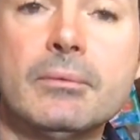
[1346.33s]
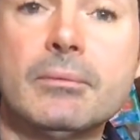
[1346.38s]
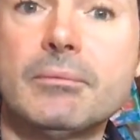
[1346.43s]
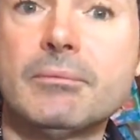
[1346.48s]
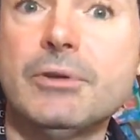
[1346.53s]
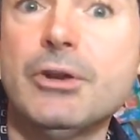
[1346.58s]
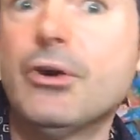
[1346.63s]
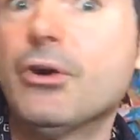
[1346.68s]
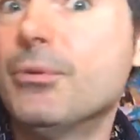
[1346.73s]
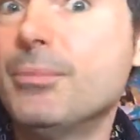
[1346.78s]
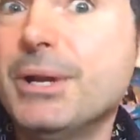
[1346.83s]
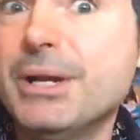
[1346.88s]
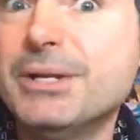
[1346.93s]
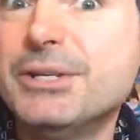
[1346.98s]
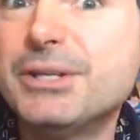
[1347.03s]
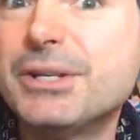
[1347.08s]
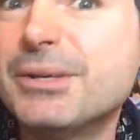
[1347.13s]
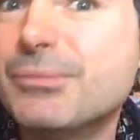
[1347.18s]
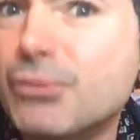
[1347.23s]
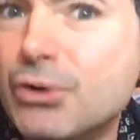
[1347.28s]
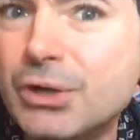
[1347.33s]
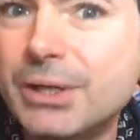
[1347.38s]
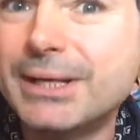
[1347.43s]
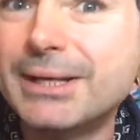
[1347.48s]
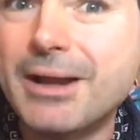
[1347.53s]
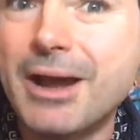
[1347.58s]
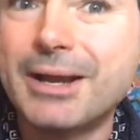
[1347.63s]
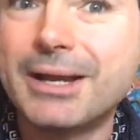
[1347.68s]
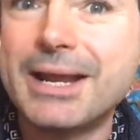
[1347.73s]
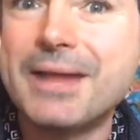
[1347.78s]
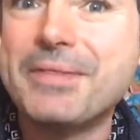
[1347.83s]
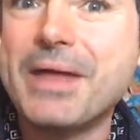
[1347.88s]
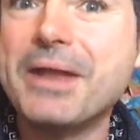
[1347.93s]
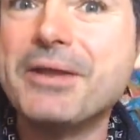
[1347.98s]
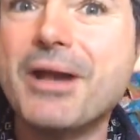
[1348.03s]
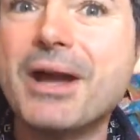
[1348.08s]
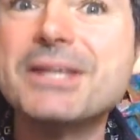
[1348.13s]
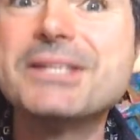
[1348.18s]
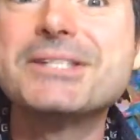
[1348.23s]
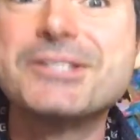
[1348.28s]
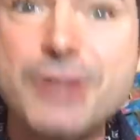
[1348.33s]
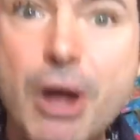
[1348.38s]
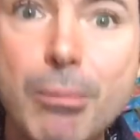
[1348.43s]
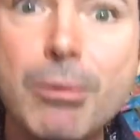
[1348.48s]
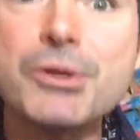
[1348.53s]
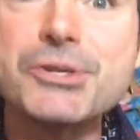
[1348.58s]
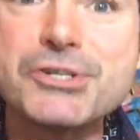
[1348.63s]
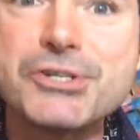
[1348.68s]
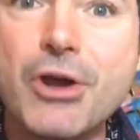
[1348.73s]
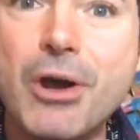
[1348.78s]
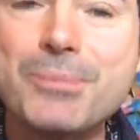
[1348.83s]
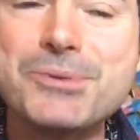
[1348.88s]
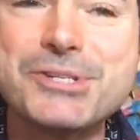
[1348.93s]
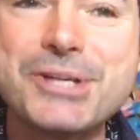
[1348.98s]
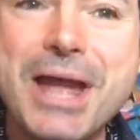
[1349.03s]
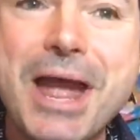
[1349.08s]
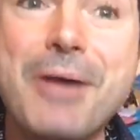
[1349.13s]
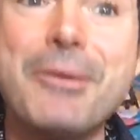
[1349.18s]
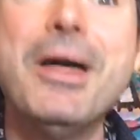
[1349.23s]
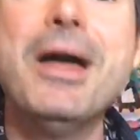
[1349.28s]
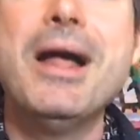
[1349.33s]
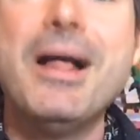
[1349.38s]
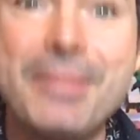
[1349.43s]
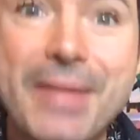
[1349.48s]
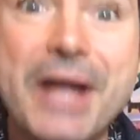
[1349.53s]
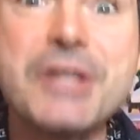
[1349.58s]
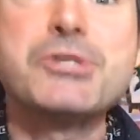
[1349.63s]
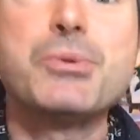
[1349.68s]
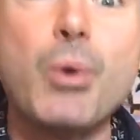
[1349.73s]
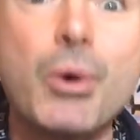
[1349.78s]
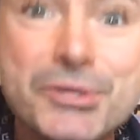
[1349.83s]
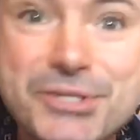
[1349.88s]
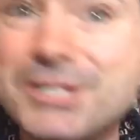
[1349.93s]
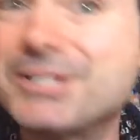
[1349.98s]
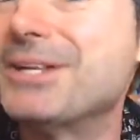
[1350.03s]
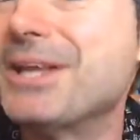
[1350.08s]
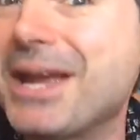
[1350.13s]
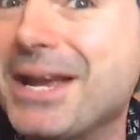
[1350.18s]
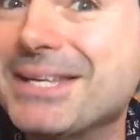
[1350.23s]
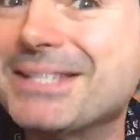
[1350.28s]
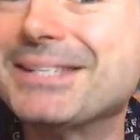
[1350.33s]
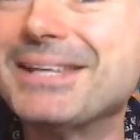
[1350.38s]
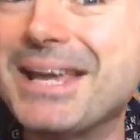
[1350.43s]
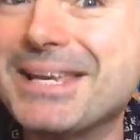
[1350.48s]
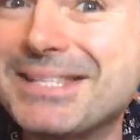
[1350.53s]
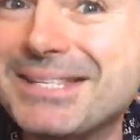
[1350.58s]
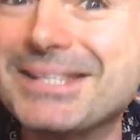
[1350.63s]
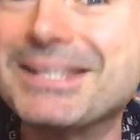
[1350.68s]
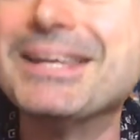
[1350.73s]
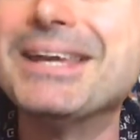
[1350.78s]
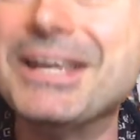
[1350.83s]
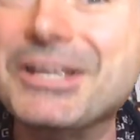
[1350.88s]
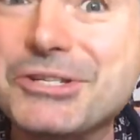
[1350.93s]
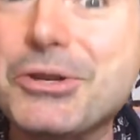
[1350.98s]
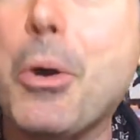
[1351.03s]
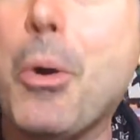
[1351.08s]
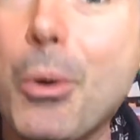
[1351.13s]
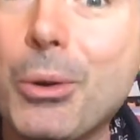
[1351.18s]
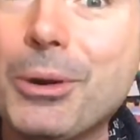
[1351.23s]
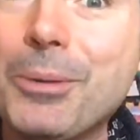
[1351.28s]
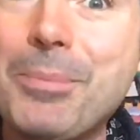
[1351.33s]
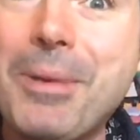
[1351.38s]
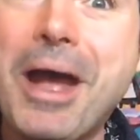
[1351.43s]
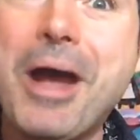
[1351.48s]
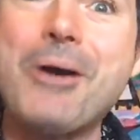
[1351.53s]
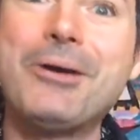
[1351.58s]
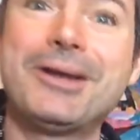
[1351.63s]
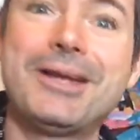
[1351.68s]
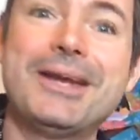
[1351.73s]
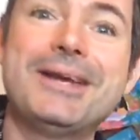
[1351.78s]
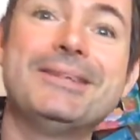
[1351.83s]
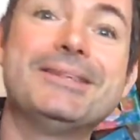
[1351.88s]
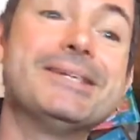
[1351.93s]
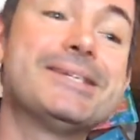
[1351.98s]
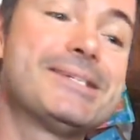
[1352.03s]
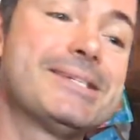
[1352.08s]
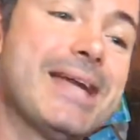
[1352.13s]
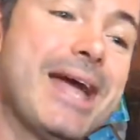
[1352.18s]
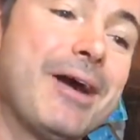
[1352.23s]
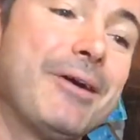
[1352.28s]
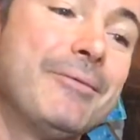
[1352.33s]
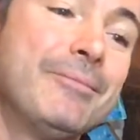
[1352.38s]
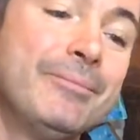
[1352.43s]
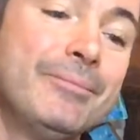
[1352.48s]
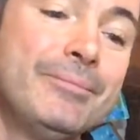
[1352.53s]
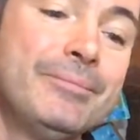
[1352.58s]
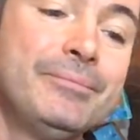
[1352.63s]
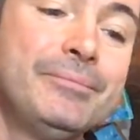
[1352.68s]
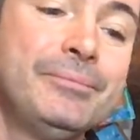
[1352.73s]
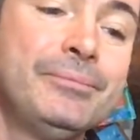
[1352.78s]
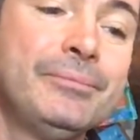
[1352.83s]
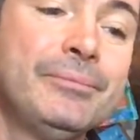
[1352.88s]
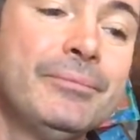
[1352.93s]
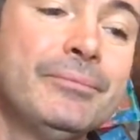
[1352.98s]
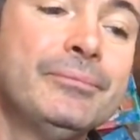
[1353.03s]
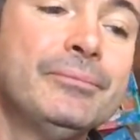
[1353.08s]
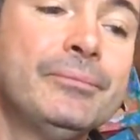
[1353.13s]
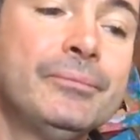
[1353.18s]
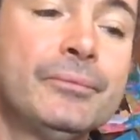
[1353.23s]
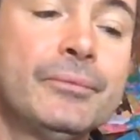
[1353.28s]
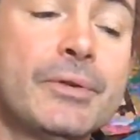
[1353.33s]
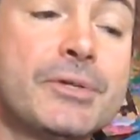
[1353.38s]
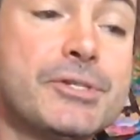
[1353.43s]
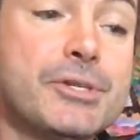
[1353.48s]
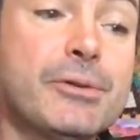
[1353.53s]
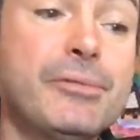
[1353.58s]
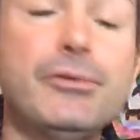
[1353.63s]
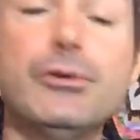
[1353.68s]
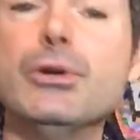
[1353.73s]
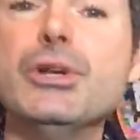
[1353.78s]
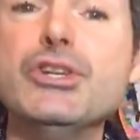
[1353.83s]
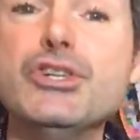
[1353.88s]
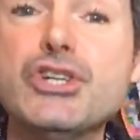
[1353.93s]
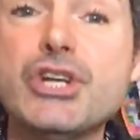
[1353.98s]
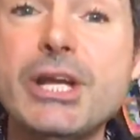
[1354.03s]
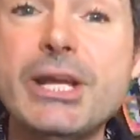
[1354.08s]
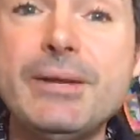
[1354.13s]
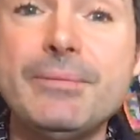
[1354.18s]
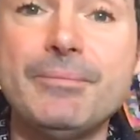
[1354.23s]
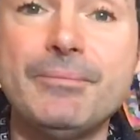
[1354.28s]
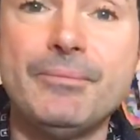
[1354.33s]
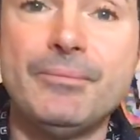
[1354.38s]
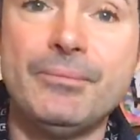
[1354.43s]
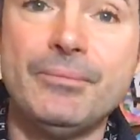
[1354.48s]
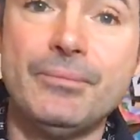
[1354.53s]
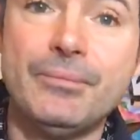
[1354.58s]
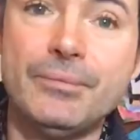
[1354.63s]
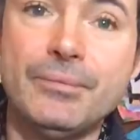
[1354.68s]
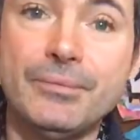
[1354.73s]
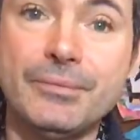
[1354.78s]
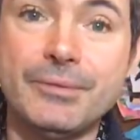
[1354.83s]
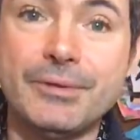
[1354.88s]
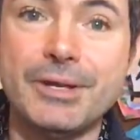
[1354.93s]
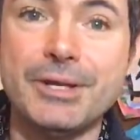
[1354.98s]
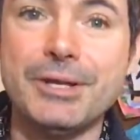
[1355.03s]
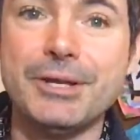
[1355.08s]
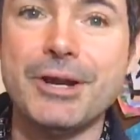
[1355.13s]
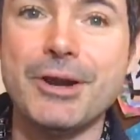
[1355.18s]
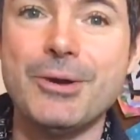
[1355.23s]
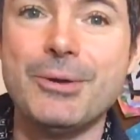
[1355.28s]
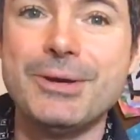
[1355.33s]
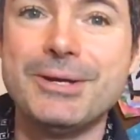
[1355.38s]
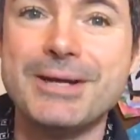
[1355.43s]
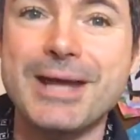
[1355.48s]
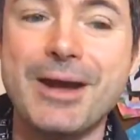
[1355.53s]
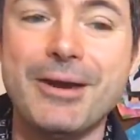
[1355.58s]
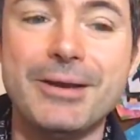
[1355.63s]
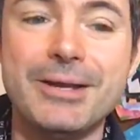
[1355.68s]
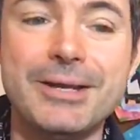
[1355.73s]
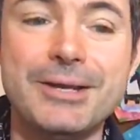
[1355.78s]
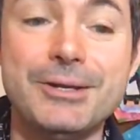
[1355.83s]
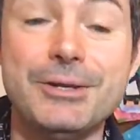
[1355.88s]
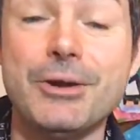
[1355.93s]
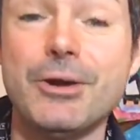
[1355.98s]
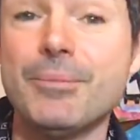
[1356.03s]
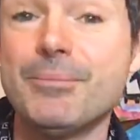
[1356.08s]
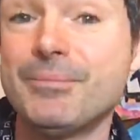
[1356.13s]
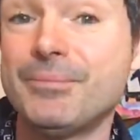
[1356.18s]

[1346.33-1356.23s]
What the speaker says: You know what I mean? You can really kind of get that nice double stop sound. That's what today's lesson is all about, okay? This sound. So if you're in G, there you go. Down here, you got.